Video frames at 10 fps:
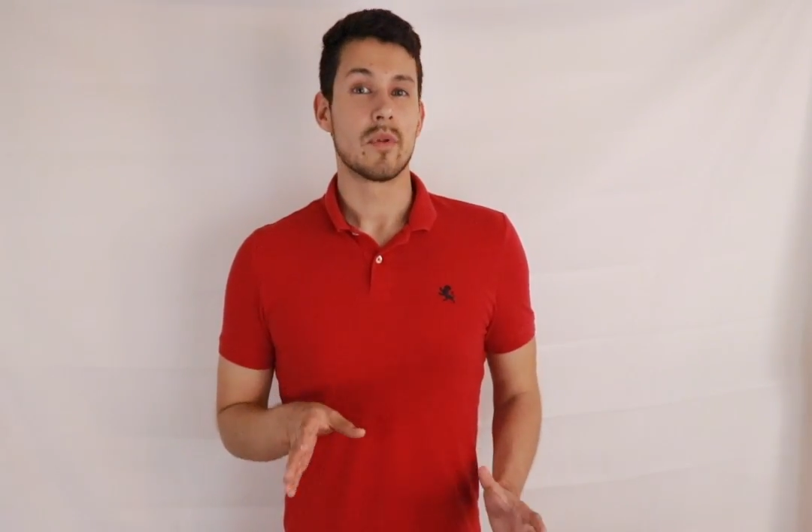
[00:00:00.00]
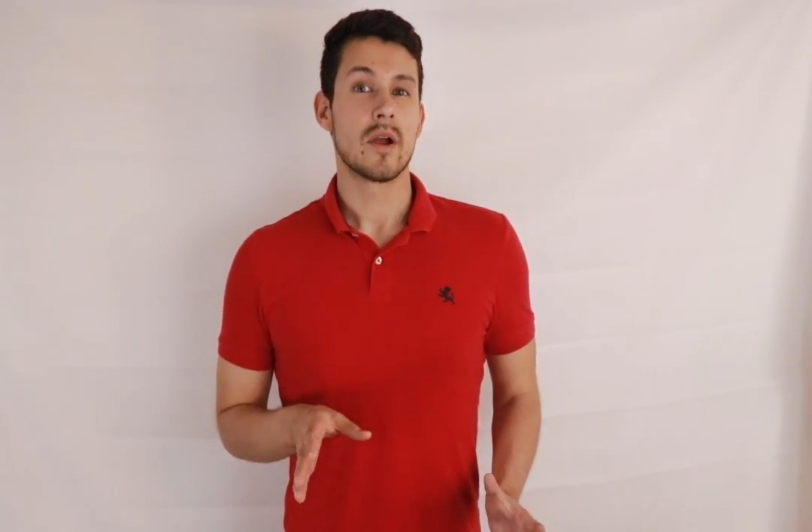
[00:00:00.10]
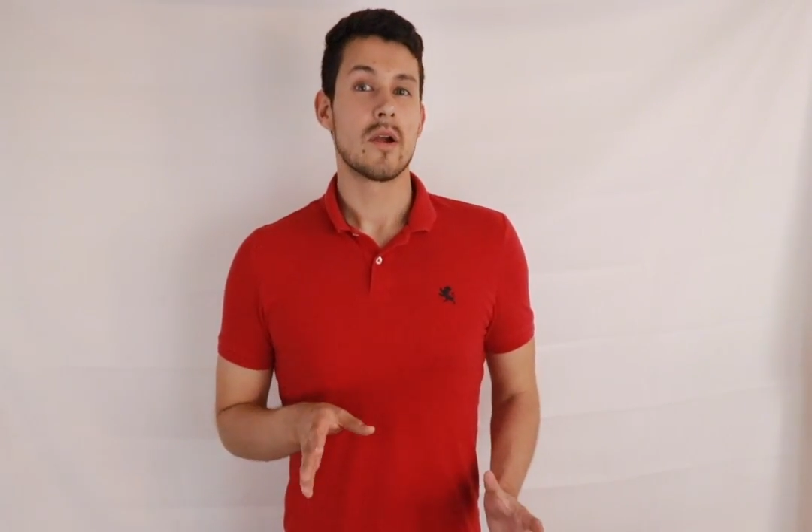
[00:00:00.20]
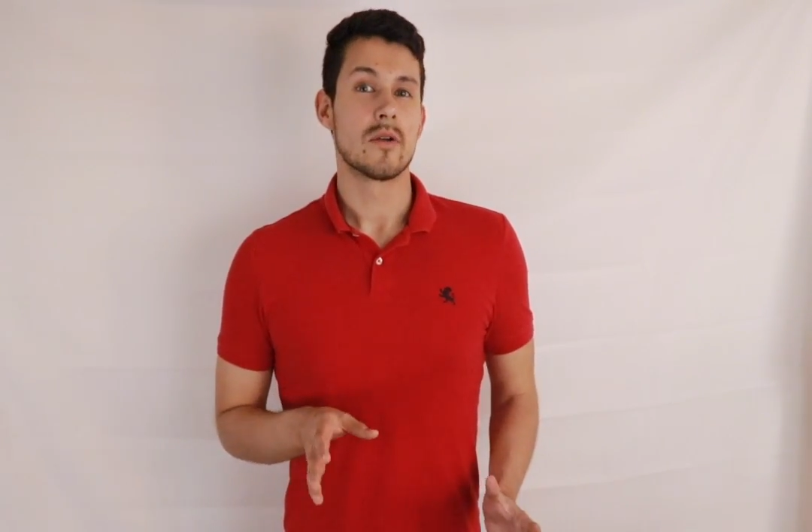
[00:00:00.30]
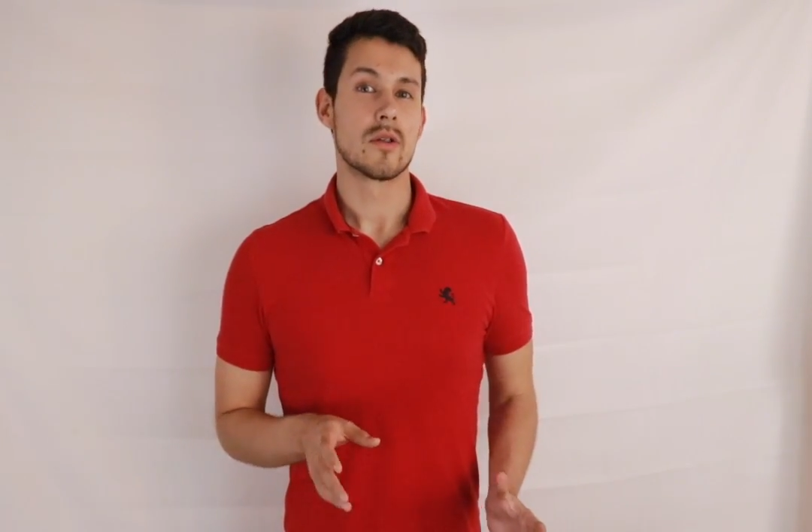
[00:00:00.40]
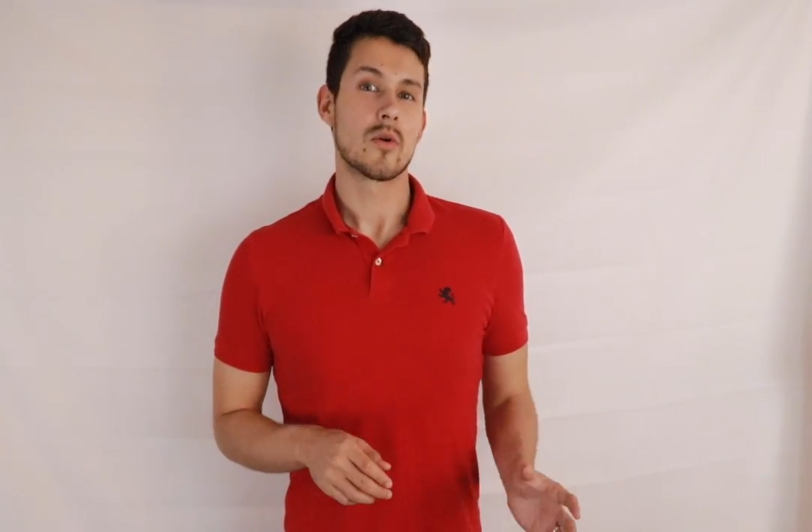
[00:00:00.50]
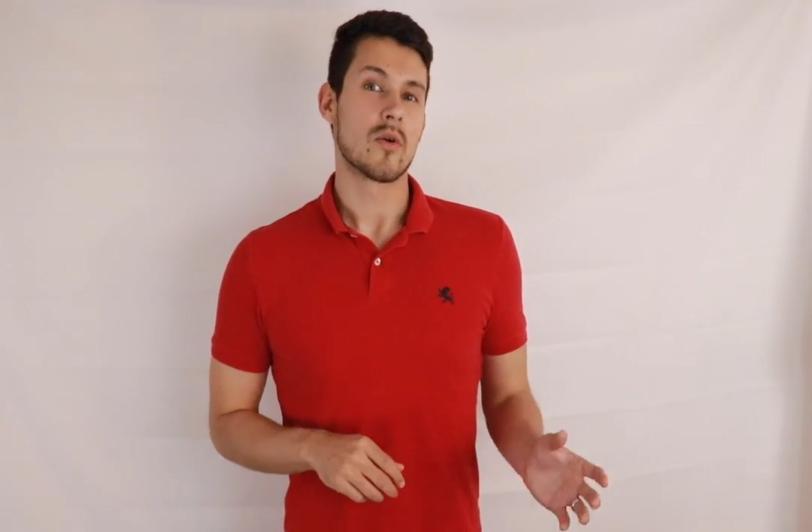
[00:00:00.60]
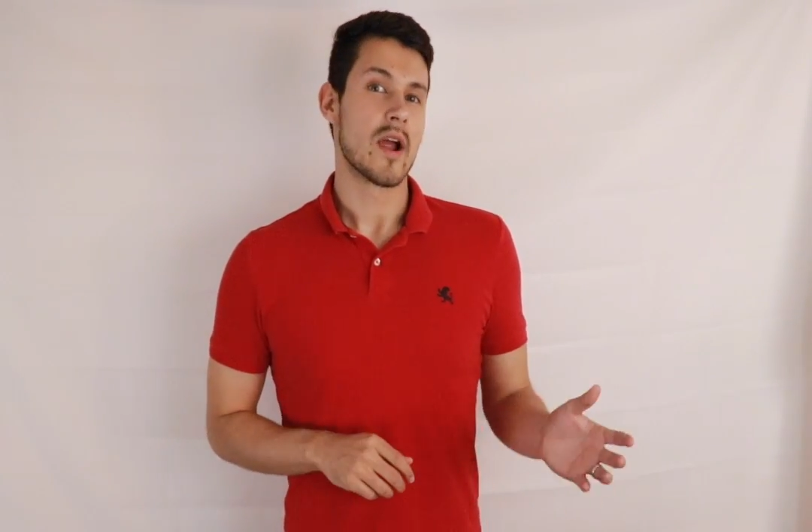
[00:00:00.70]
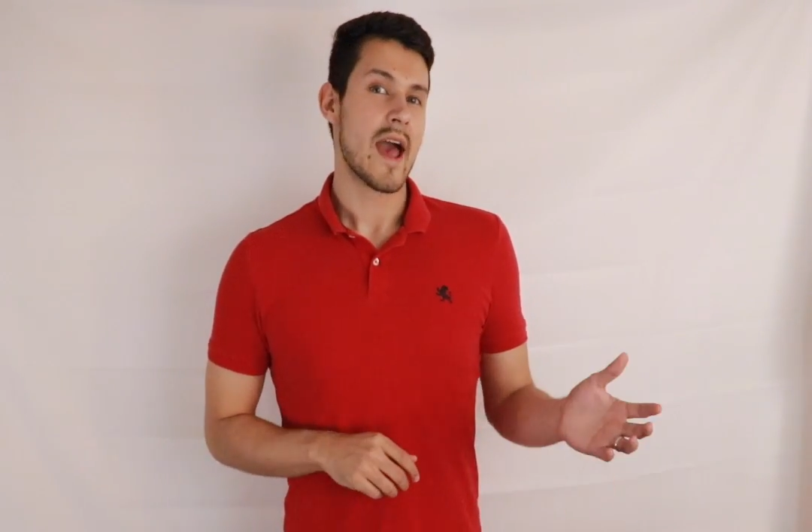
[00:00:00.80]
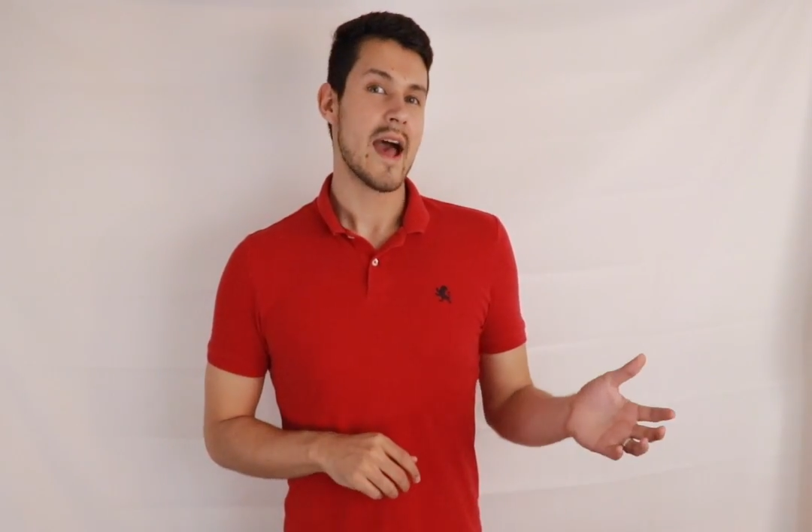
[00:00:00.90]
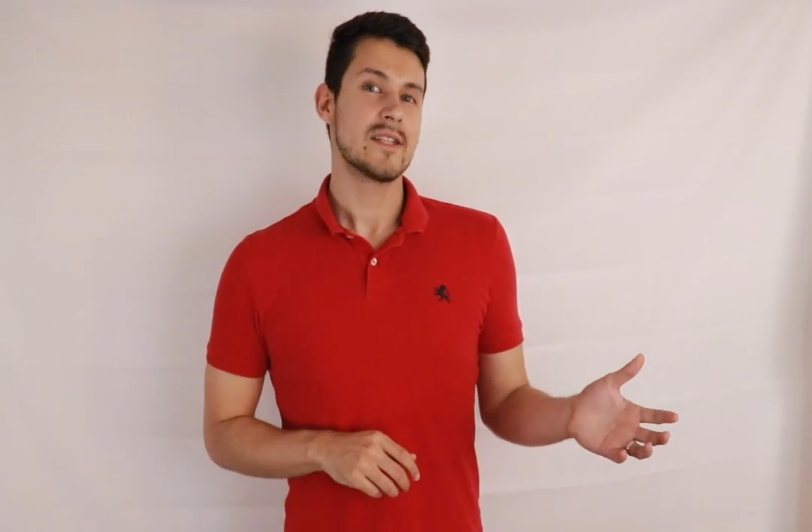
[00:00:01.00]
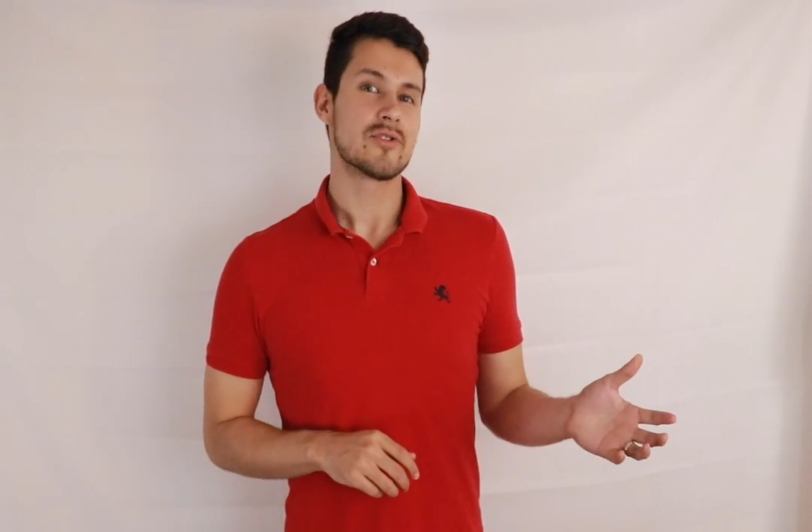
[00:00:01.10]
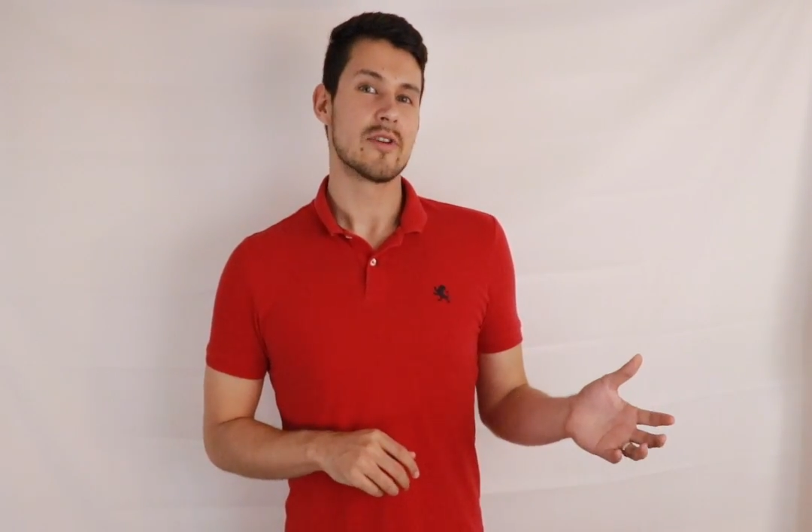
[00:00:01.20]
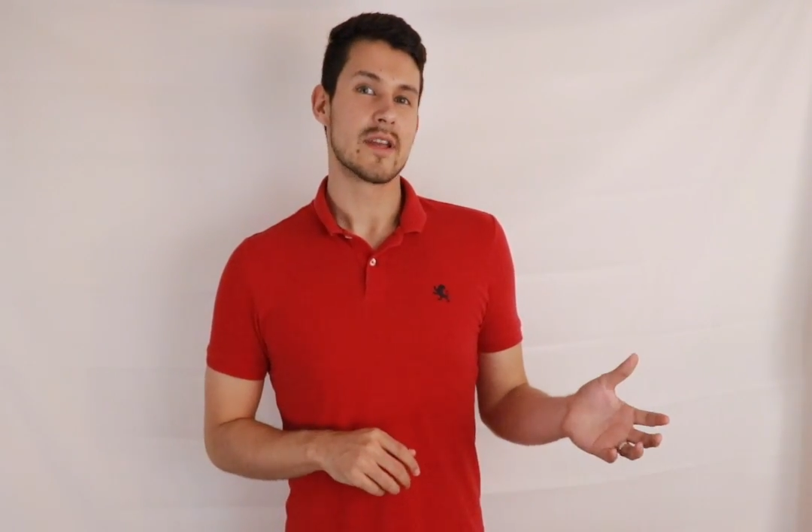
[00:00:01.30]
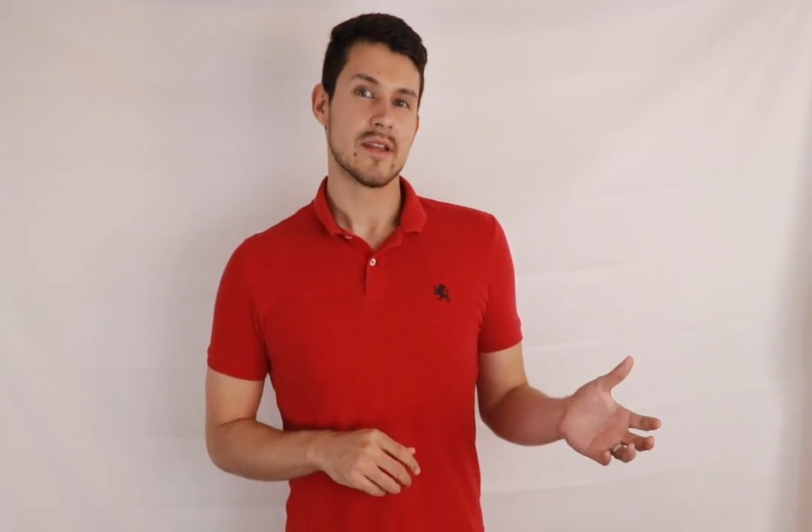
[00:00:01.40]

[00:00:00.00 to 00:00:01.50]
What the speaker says: player to score a hat-trick